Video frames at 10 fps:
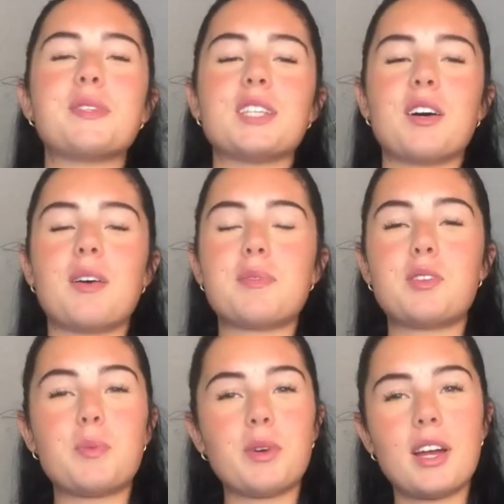So I'm
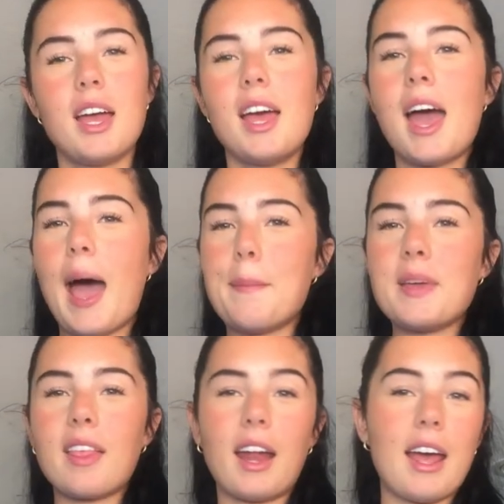super
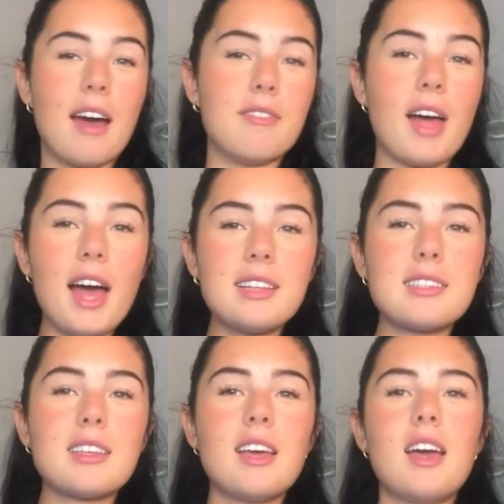happy that I have that.